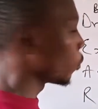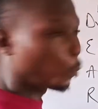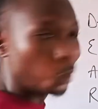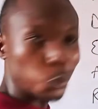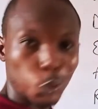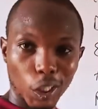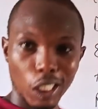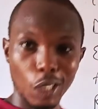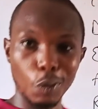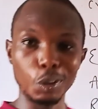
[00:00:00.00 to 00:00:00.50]

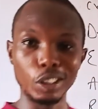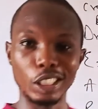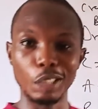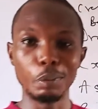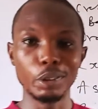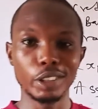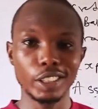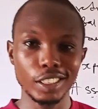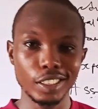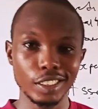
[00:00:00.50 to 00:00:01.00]
which one are we
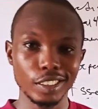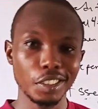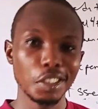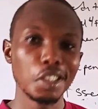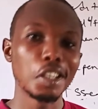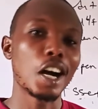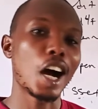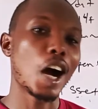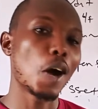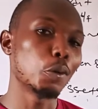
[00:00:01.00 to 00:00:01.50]
debiting
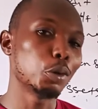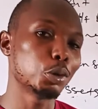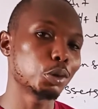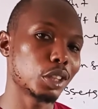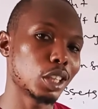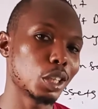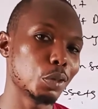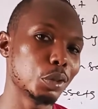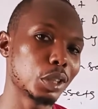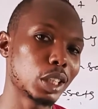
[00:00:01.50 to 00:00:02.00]
and which
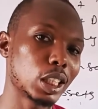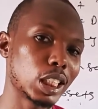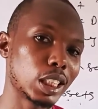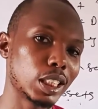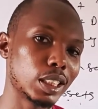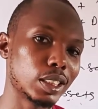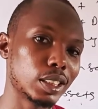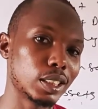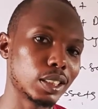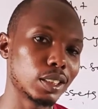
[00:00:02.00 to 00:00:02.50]
one are we
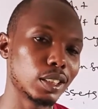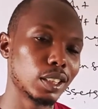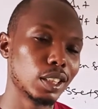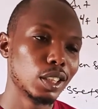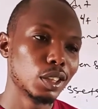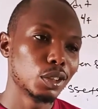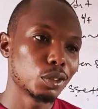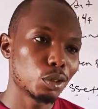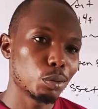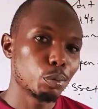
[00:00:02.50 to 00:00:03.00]
crediting?
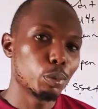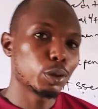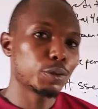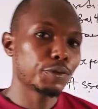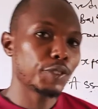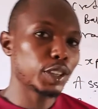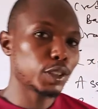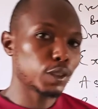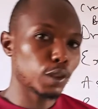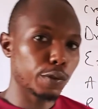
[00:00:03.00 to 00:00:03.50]
So, but let's
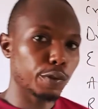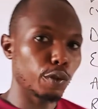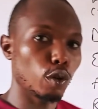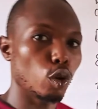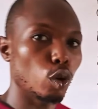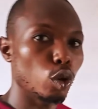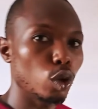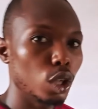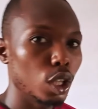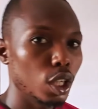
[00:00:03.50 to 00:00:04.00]
first of
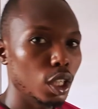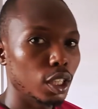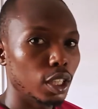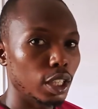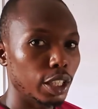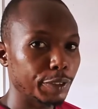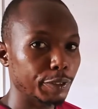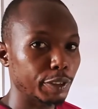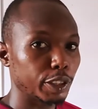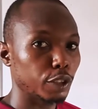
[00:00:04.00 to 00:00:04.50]
all
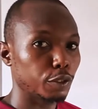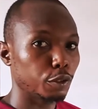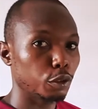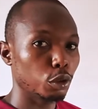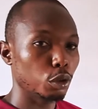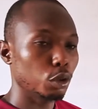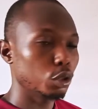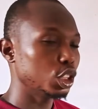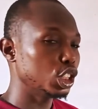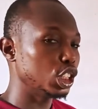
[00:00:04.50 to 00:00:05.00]

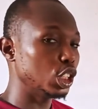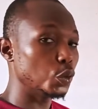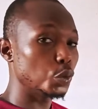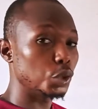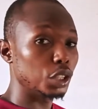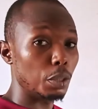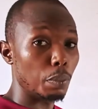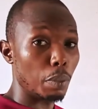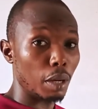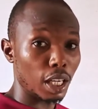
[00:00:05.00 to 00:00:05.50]
deal
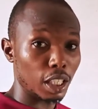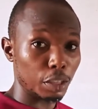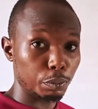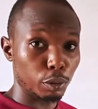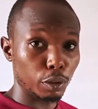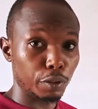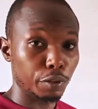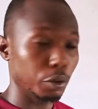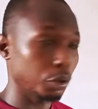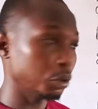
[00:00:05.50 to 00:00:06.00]
with the balance
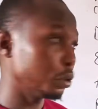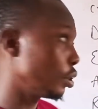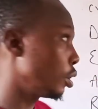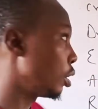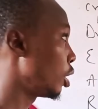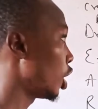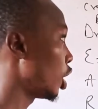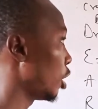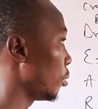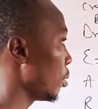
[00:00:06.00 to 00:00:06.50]
brought forward.
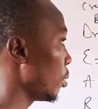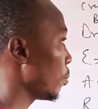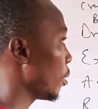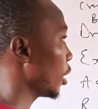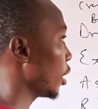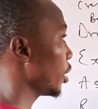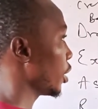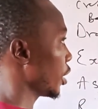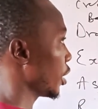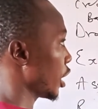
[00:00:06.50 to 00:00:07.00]

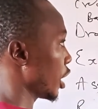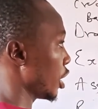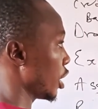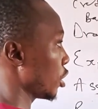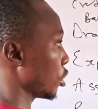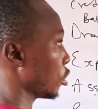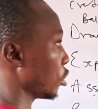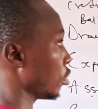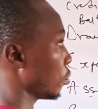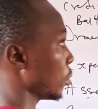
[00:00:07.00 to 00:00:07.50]
Remember, this is an
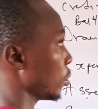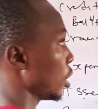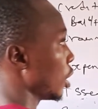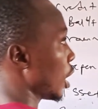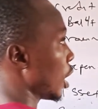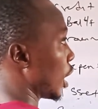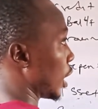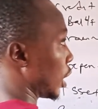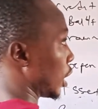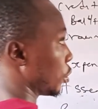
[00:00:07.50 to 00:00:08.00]
income,
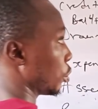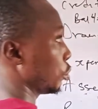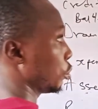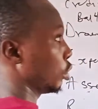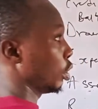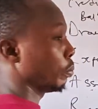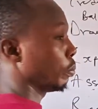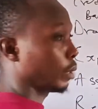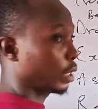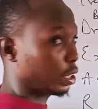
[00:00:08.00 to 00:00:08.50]
and I told you
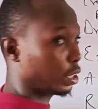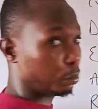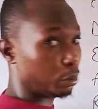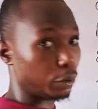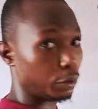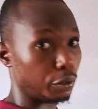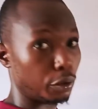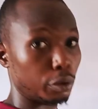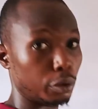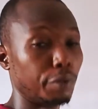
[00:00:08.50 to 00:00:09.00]
the balance
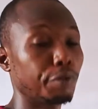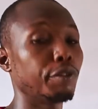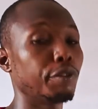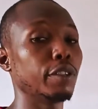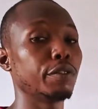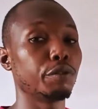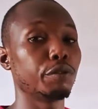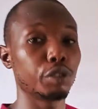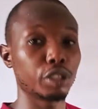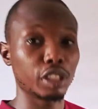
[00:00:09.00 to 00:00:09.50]
brought forward,
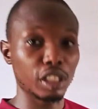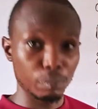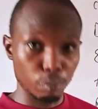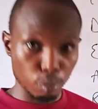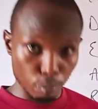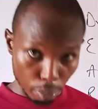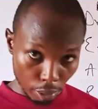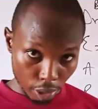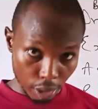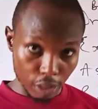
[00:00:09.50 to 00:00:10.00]

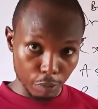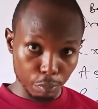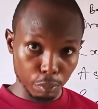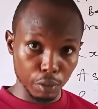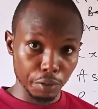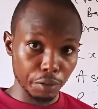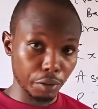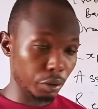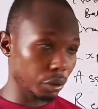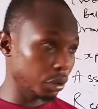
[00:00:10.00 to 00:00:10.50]
favorable balance
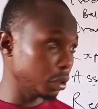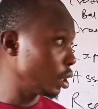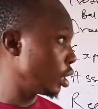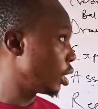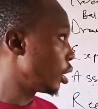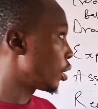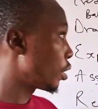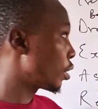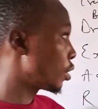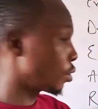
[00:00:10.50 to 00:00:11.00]
brought forward
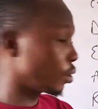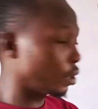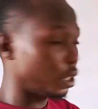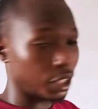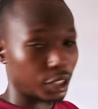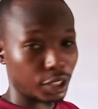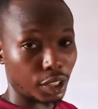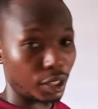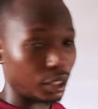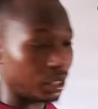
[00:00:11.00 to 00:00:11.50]
is on
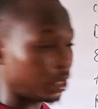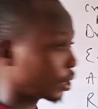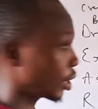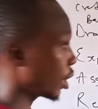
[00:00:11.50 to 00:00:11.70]
the credit